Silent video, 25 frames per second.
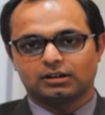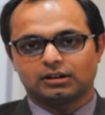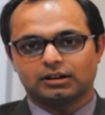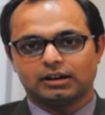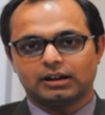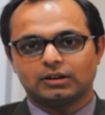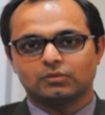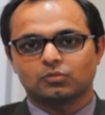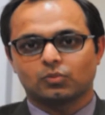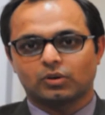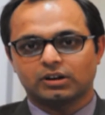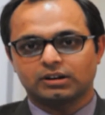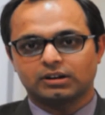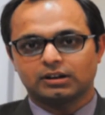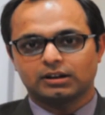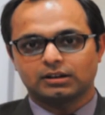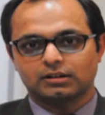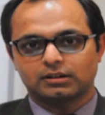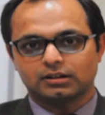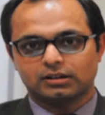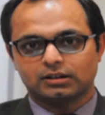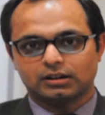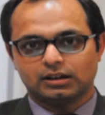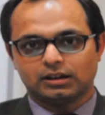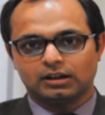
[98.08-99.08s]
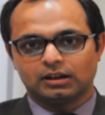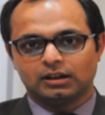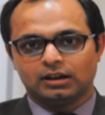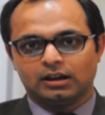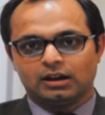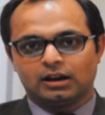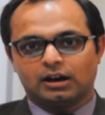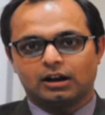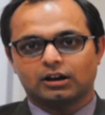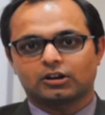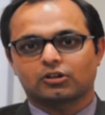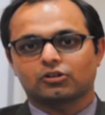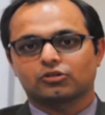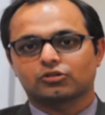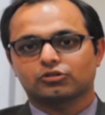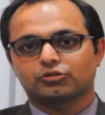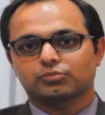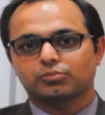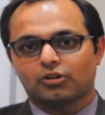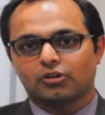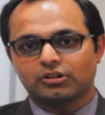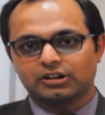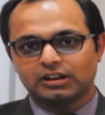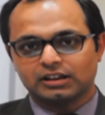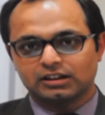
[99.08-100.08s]
in one entity, a
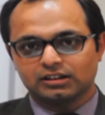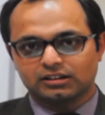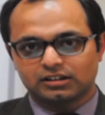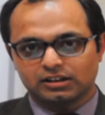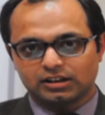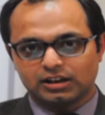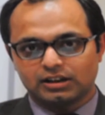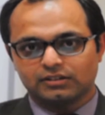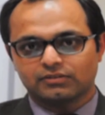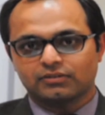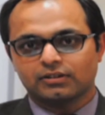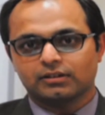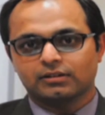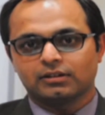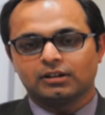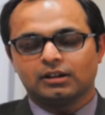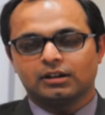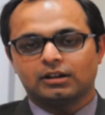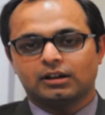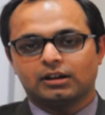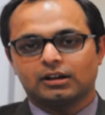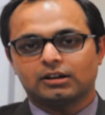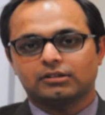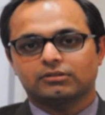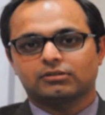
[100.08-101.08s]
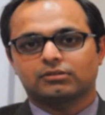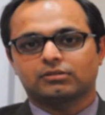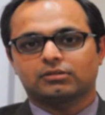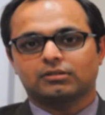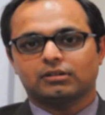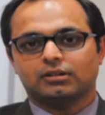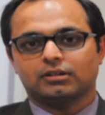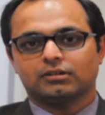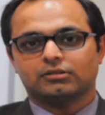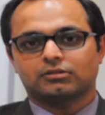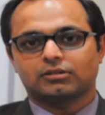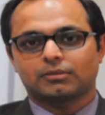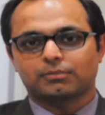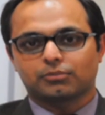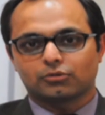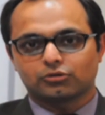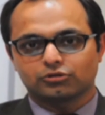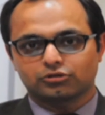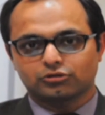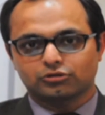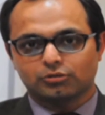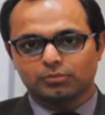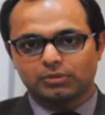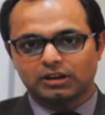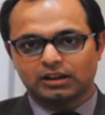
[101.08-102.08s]
corresponding relief is
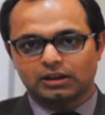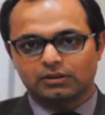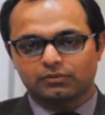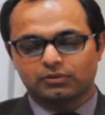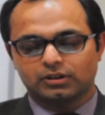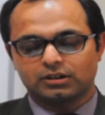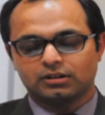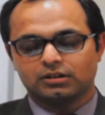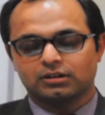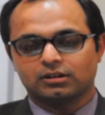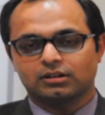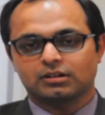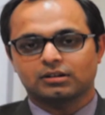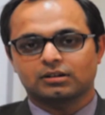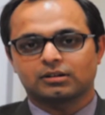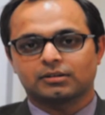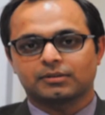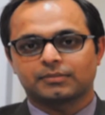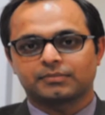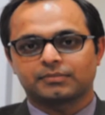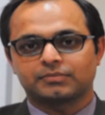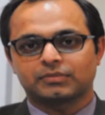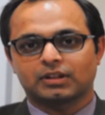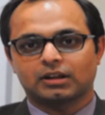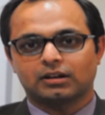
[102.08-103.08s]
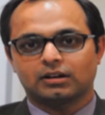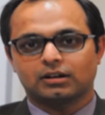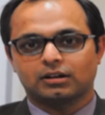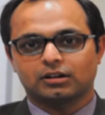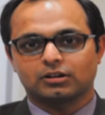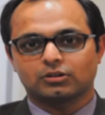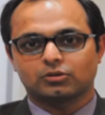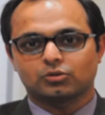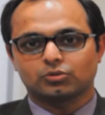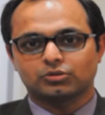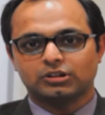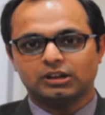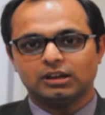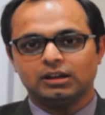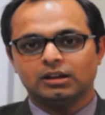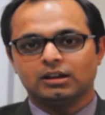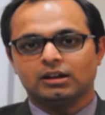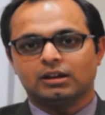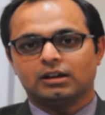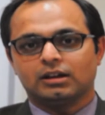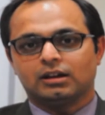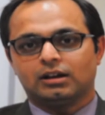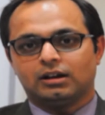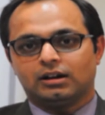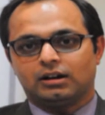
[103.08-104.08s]
supposed to be given to the
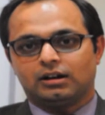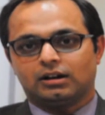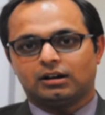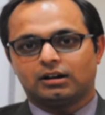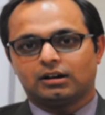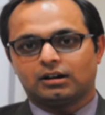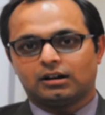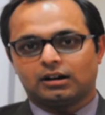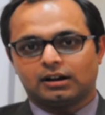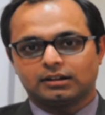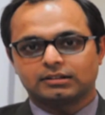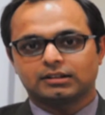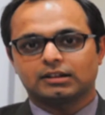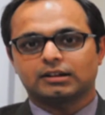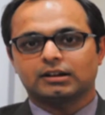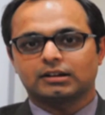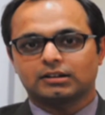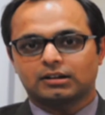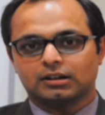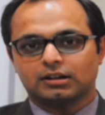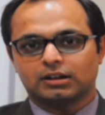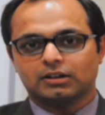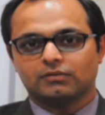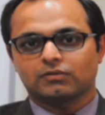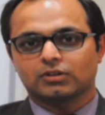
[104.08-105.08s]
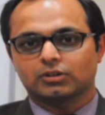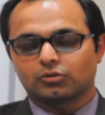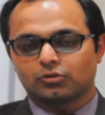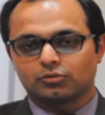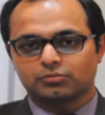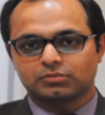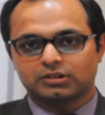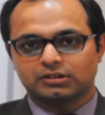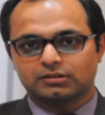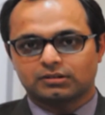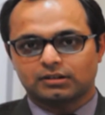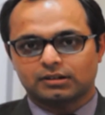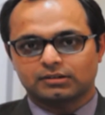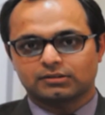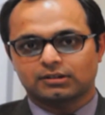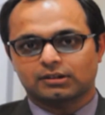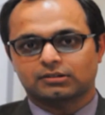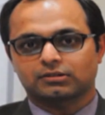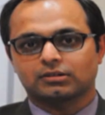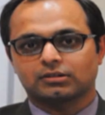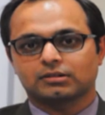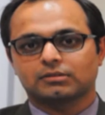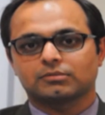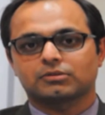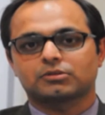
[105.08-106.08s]
other entity with whom the
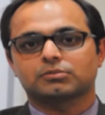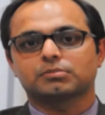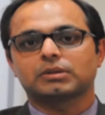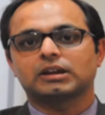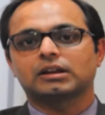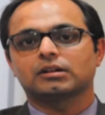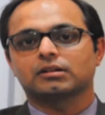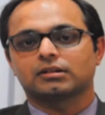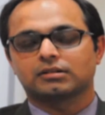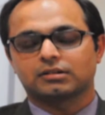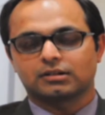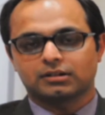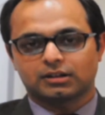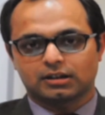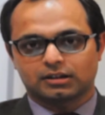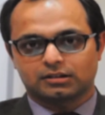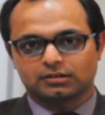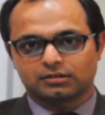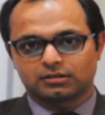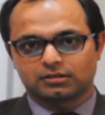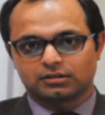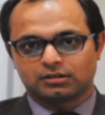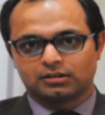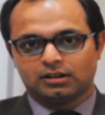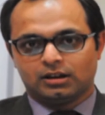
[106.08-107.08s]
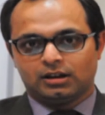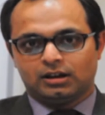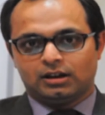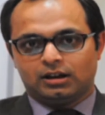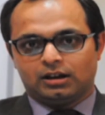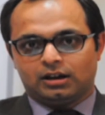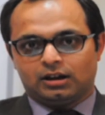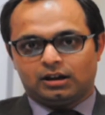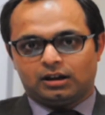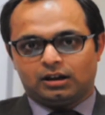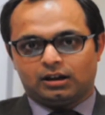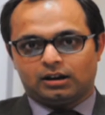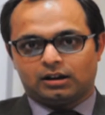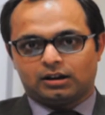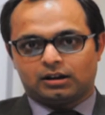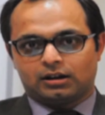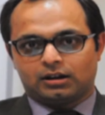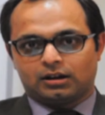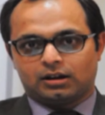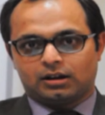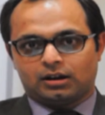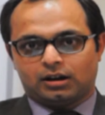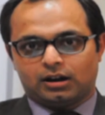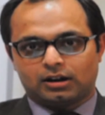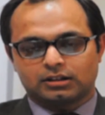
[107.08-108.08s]
transaction is being undertaken.
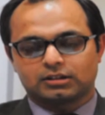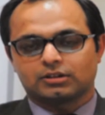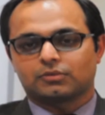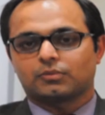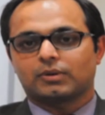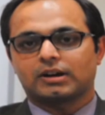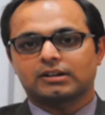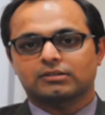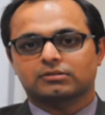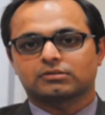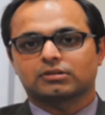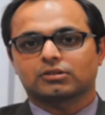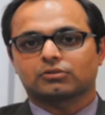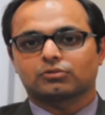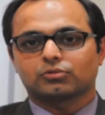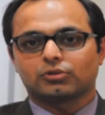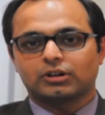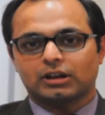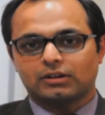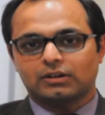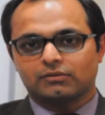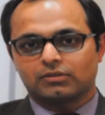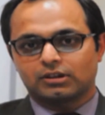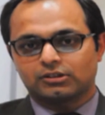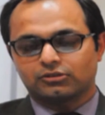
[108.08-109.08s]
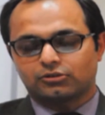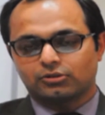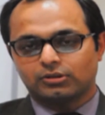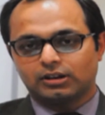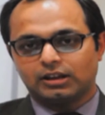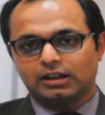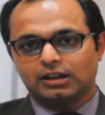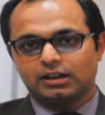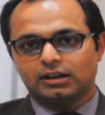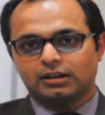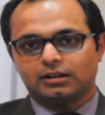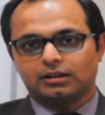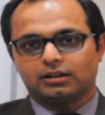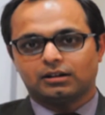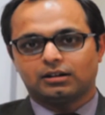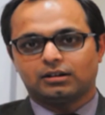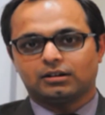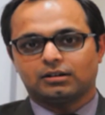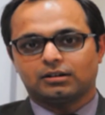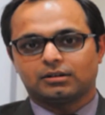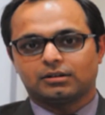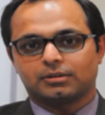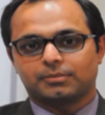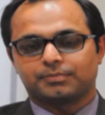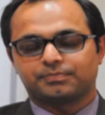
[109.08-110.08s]
Otherwise, this would eventually
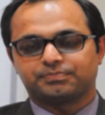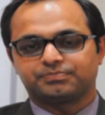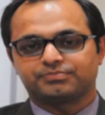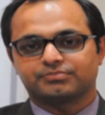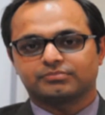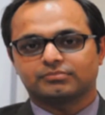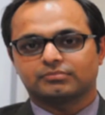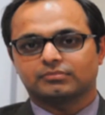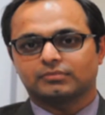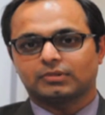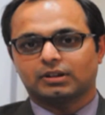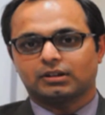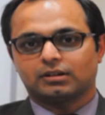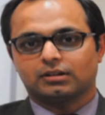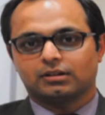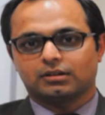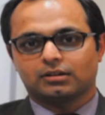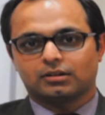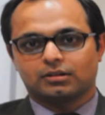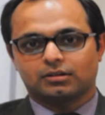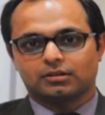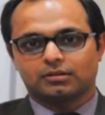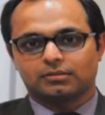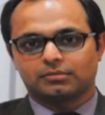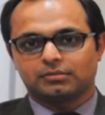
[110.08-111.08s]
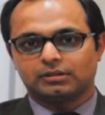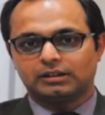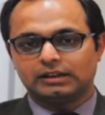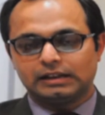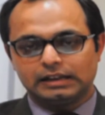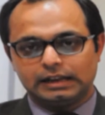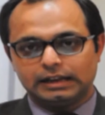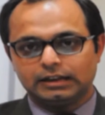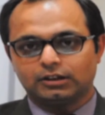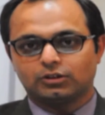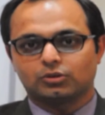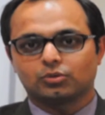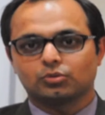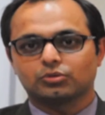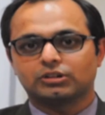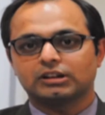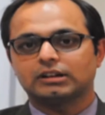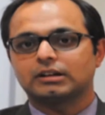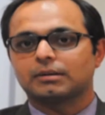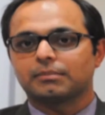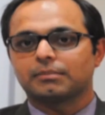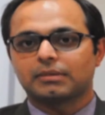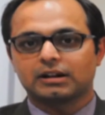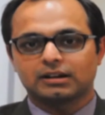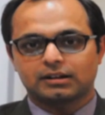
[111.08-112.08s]
lead to the
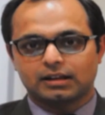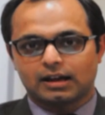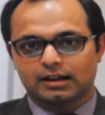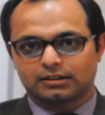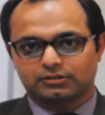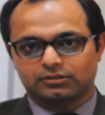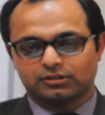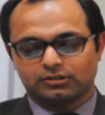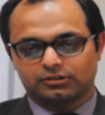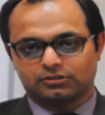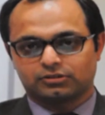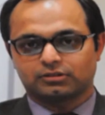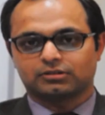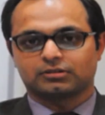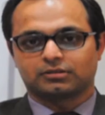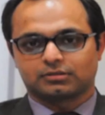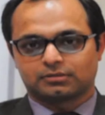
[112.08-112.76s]
double taxation.